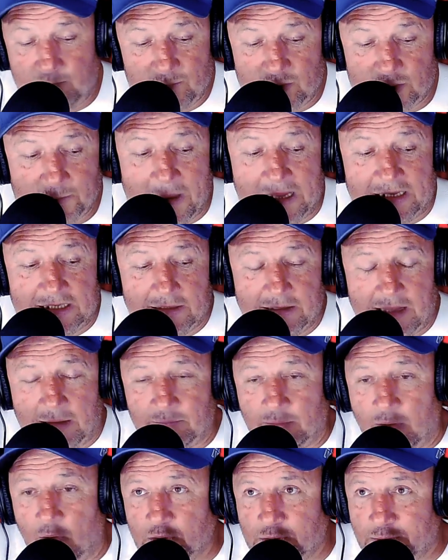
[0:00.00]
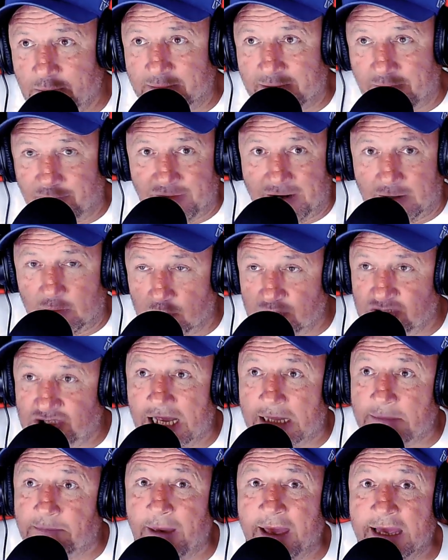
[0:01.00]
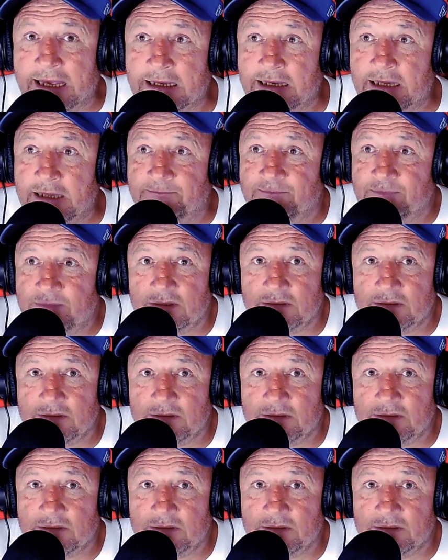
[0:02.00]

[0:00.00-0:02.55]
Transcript: Spending, I've always remembered a fellow called Jed Bailey.